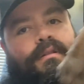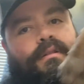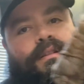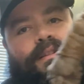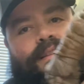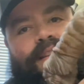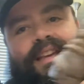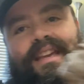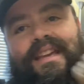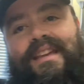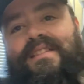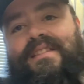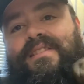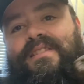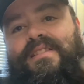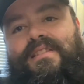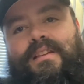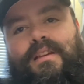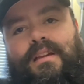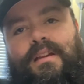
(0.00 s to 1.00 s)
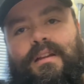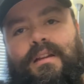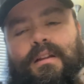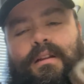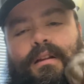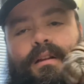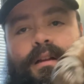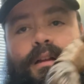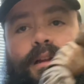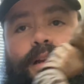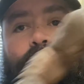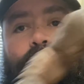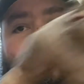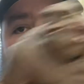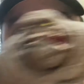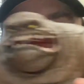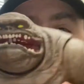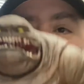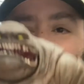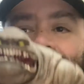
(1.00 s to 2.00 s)
this
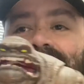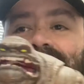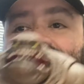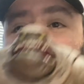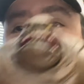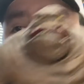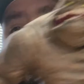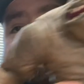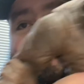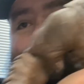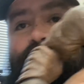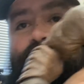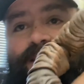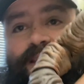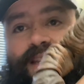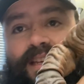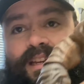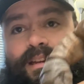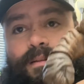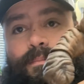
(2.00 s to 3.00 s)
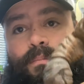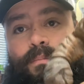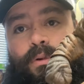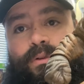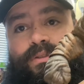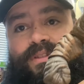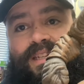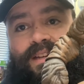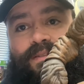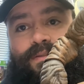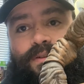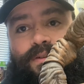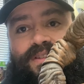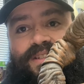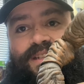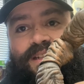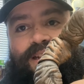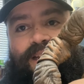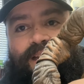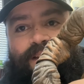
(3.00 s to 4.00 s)
is the DC Multiverse
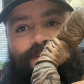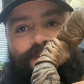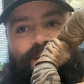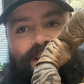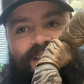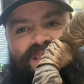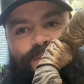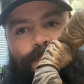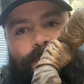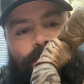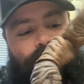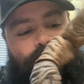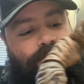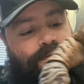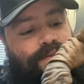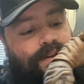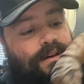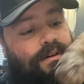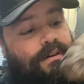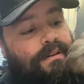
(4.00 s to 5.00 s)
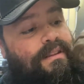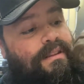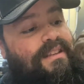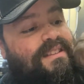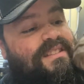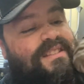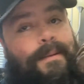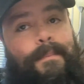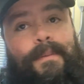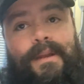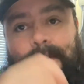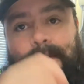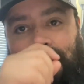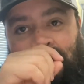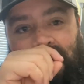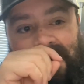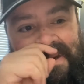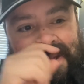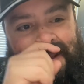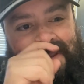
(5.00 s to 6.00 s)
Clayface Build-A-Figure. And this, I'm going to
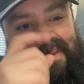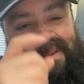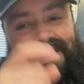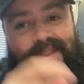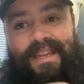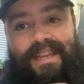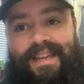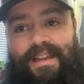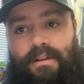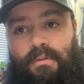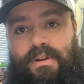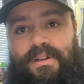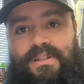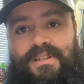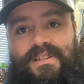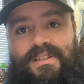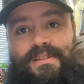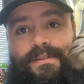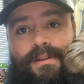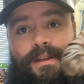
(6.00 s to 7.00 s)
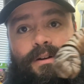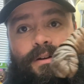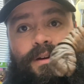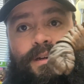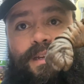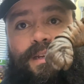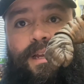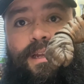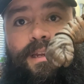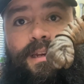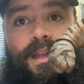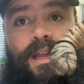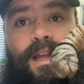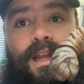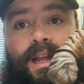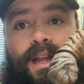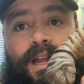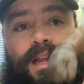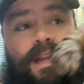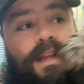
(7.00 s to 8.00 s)
point out the thing I wish this figure had done.
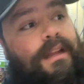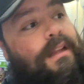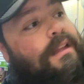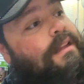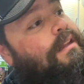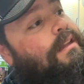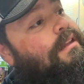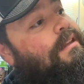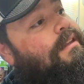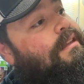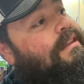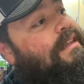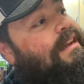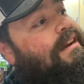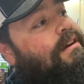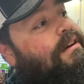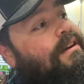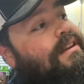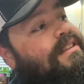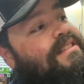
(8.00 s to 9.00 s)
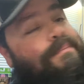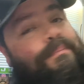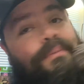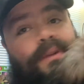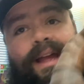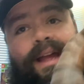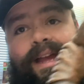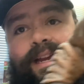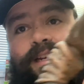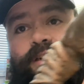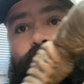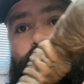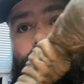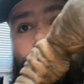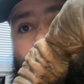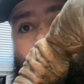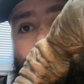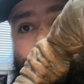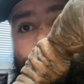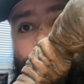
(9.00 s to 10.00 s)
There is black
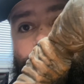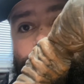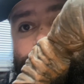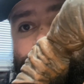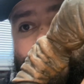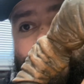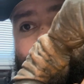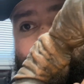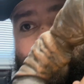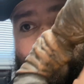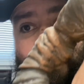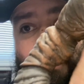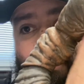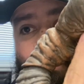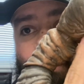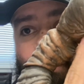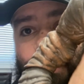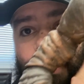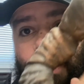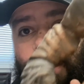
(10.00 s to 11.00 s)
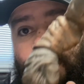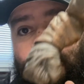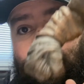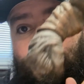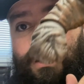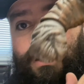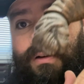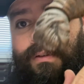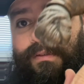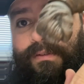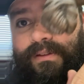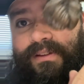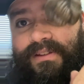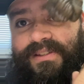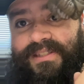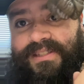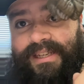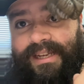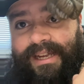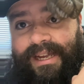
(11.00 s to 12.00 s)
dry brushing all over
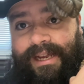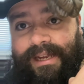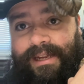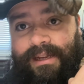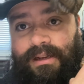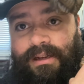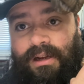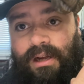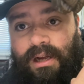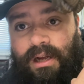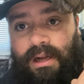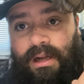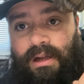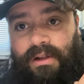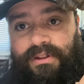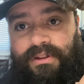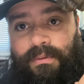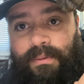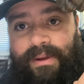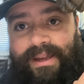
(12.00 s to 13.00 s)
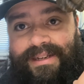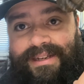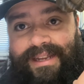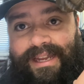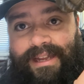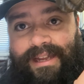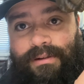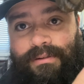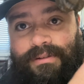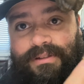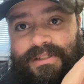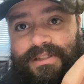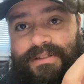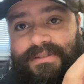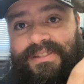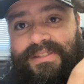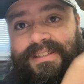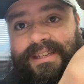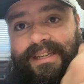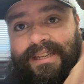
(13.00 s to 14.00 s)
this guy, all the way down. Do you
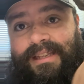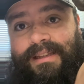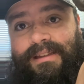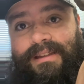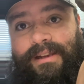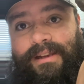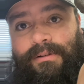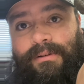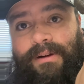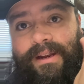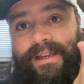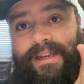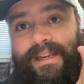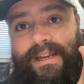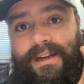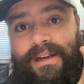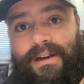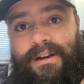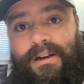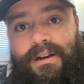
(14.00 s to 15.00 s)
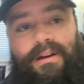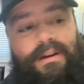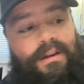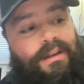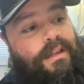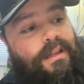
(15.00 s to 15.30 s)
see it? Like right here.